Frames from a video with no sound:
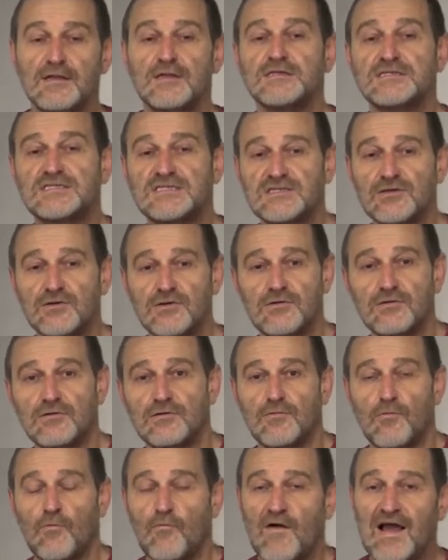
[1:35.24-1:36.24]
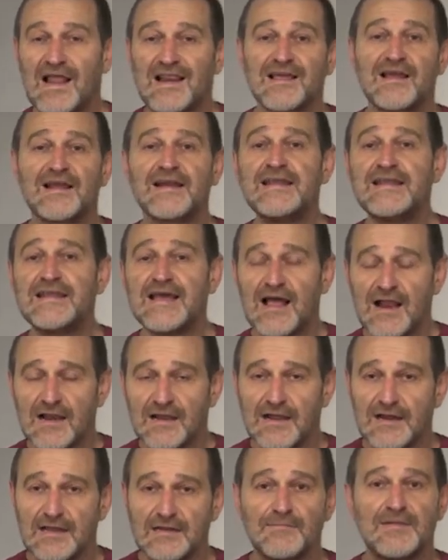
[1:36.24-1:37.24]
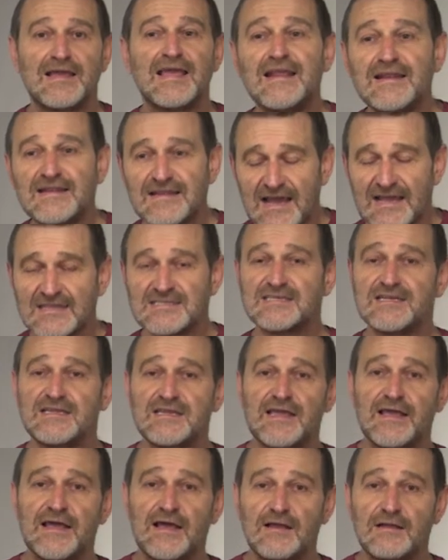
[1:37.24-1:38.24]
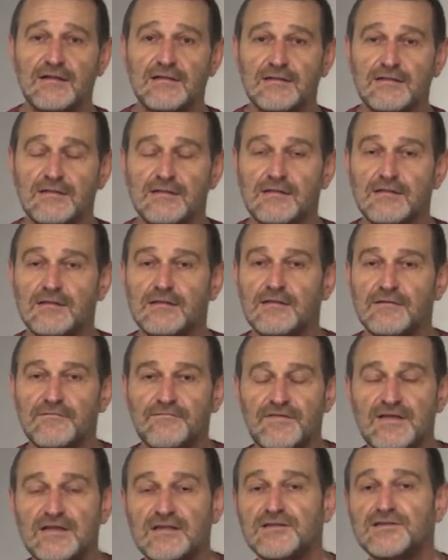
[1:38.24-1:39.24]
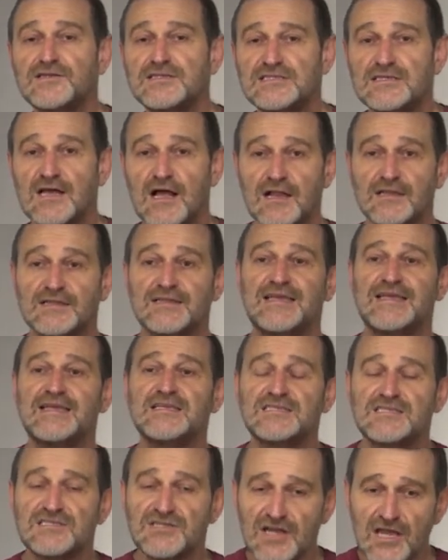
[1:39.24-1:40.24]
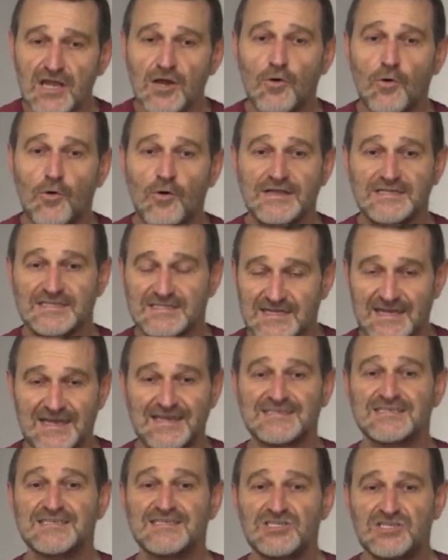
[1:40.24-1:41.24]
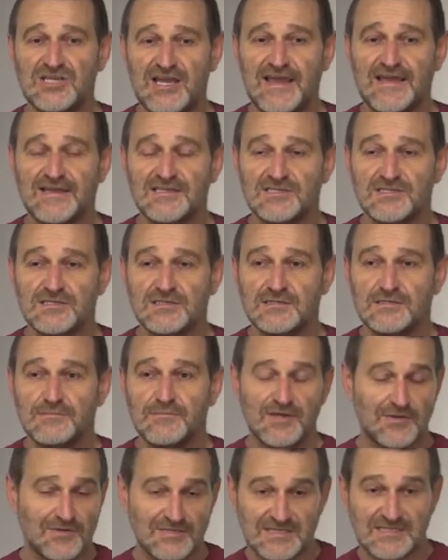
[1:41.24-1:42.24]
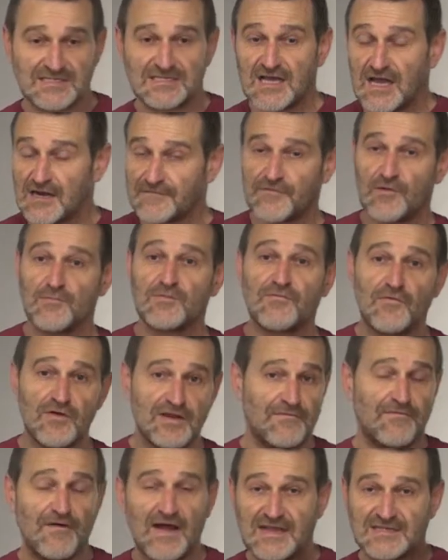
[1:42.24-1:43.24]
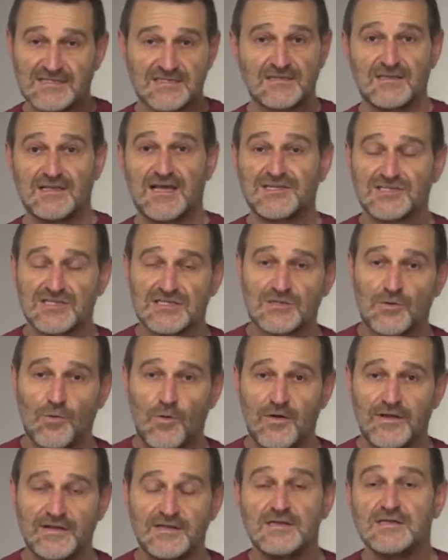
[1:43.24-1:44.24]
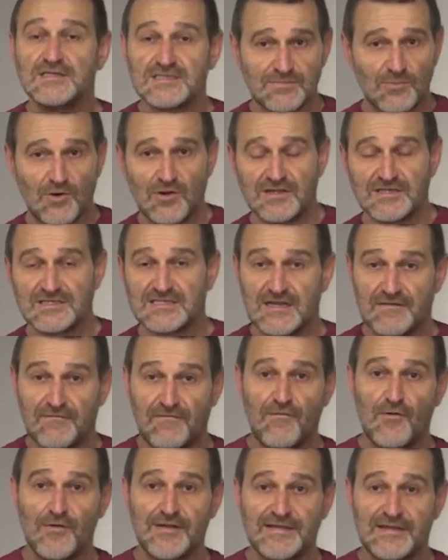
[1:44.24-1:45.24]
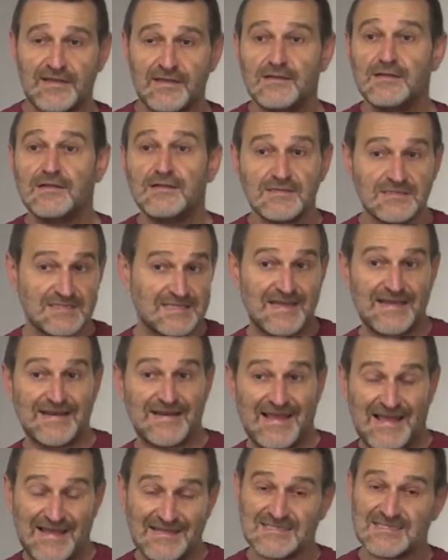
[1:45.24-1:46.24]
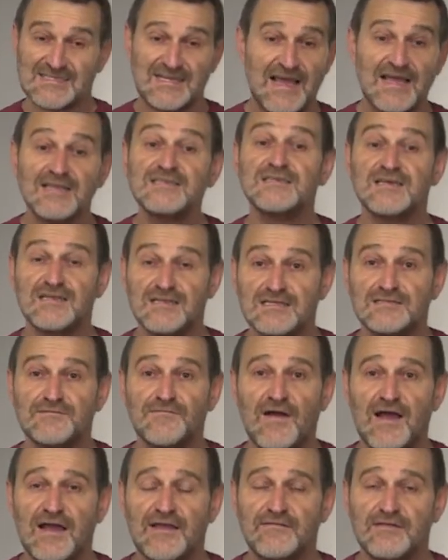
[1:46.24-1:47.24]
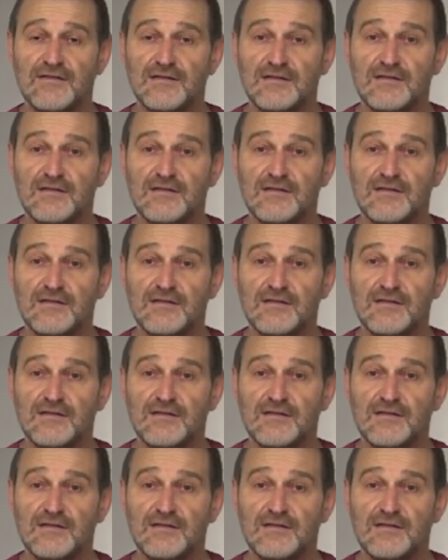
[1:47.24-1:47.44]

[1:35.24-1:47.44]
So while greedy algorithm in Tanzania will result in three coins as a change, because it starts from 25, the largest coin, smaller than 40, then adds 10, then adds 5.